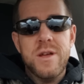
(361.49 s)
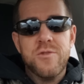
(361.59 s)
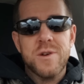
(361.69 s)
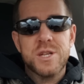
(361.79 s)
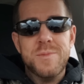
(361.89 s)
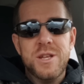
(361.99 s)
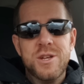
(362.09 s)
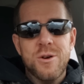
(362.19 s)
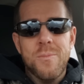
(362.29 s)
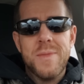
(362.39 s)
he trusts me
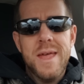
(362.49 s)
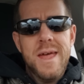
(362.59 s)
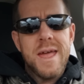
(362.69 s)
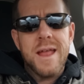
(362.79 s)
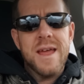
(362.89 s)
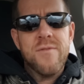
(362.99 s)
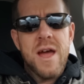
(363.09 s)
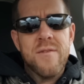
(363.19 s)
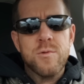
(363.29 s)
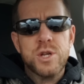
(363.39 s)
too. He never
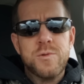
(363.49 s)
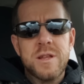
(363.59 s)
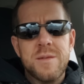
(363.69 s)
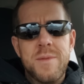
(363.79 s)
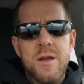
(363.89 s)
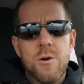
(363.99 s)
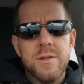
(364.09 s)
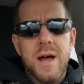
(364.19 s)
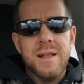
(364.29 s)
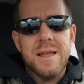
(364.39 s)
ever restricted me or
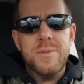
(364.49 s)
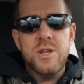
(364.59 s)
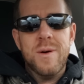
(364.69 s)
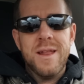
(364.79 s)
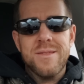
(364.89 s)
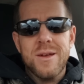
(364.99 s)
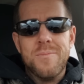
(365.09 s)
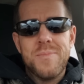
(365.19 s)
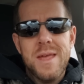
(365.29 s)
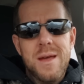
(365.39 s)
not let me do anything.
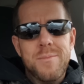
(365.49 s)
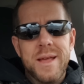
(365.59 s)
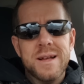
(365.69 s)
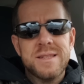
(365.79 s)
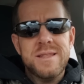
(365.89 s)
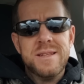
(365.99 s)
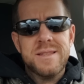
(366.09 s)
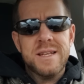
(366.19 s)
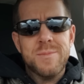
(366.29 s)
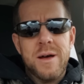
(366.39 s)
Because of these
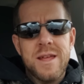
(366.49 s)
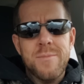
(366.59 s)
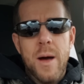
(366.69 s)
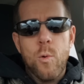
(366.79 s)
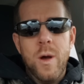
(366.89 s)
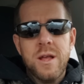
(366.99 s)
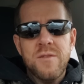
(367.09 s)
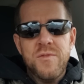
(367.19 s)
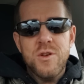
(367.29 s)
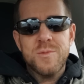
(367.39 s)
things about him, I'm quite
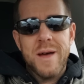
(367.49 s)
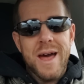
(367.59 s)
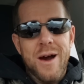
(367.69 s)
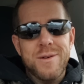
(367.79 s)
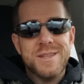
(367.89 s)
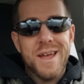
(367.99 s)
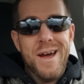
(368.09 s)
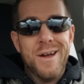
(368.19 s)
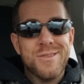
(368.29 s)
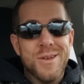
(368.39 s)
confused by how he's
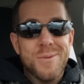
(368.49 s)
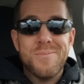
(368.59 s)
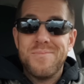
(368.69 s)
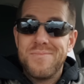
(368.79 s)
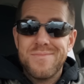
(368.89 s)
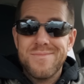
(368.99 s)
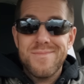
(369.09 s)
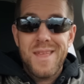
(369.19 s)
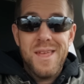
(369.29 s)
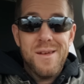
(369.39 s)
acting.
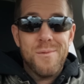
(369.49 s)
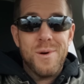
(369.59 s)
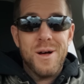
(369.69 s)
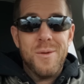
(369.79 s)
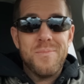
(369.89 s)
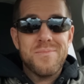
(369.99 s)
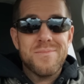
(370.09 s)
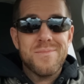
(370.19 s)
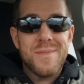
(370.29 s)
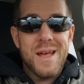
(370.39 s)
Well,
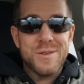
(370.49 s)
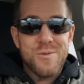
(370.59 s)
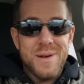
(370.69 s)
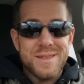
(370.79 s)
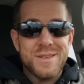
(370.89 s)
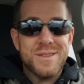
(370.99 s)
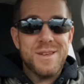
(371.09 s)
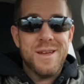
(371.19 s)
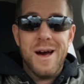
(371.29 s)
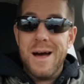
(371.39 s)
as we're about to
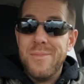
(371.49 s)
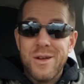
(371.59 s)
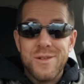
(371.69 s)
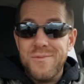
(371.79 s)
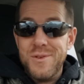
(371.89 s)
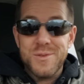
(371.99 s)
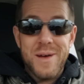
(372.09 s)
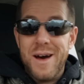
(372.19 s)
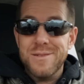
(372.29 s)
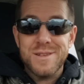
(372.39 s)
see, I'm not confused
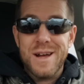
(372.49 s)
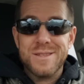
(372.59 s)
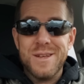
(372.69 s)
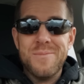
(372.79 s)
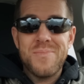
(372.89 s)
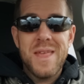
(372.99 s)
by how he's acting.